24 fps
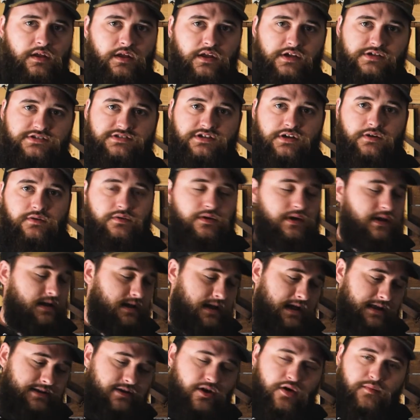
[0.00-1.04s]
so
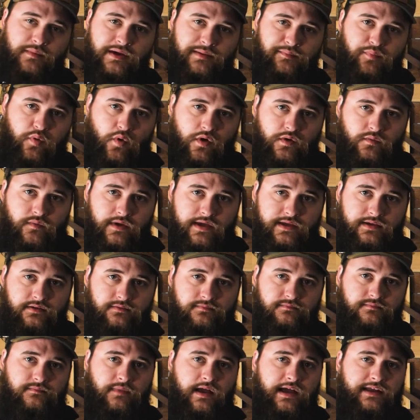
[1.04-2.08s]
I know my point weight,
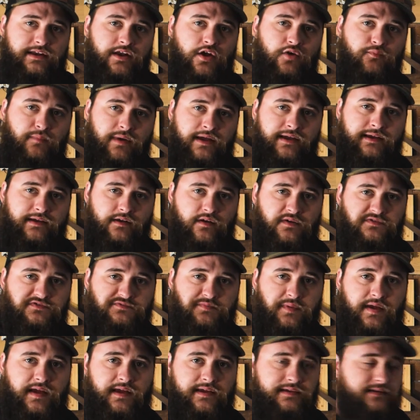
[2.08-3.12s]
I know my arrow
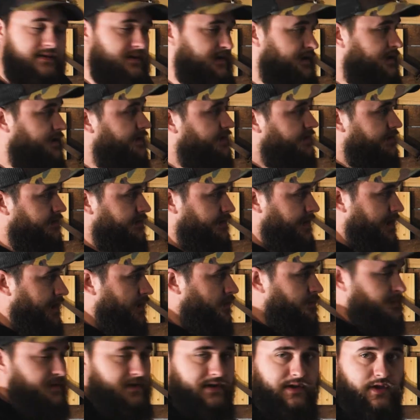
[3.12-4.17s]
spine. Now
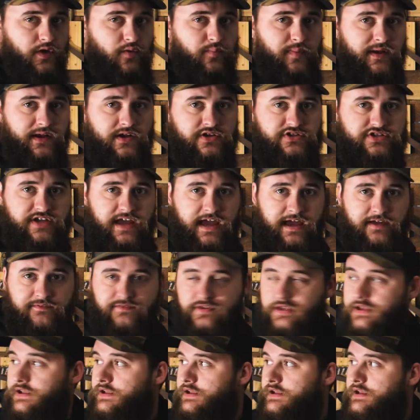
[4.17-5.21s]
I'm going to go bear shaft.
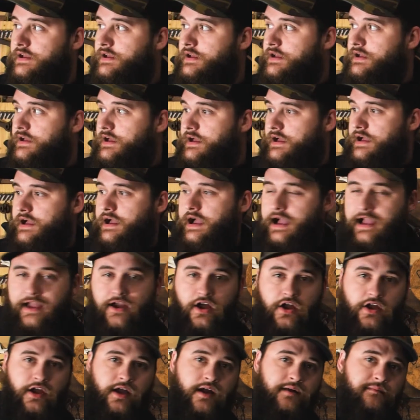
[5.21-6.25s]
I
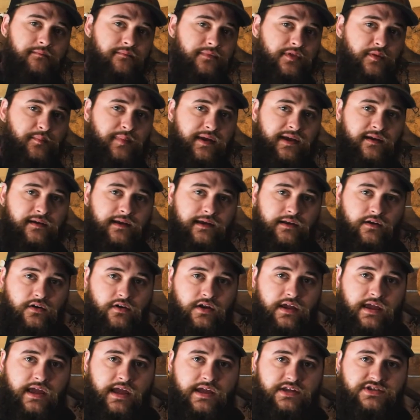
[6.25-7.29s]
hung up the Bear
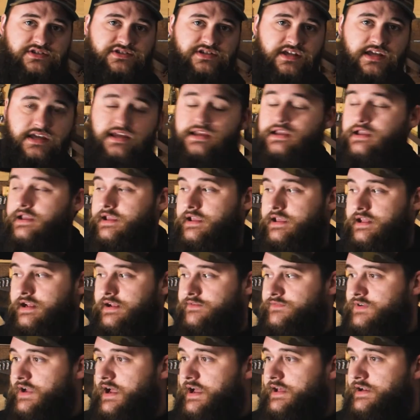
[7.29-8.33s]
Anarchy HC, and
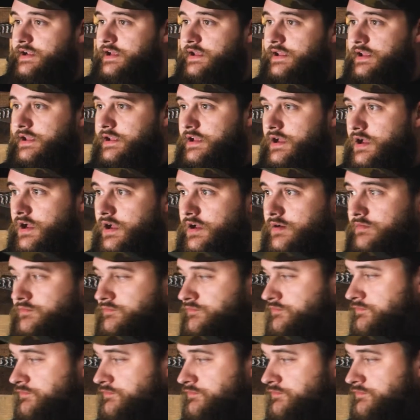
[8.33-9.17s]
I've got a